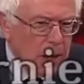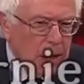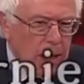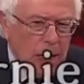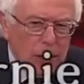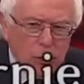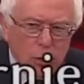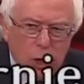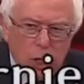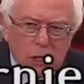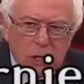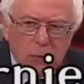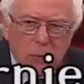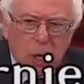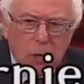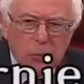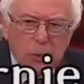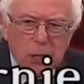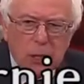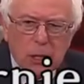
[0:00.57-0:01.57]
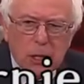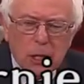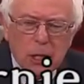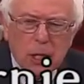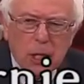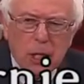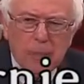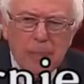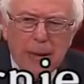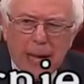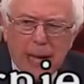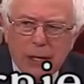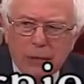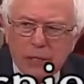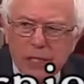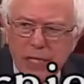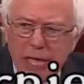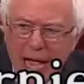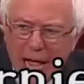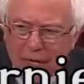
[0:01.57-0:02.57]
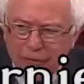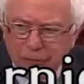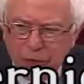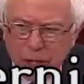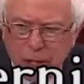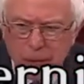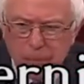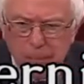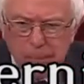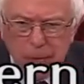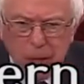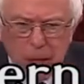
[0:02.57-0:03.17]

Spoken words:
Now, I talked a moment about NAFTA.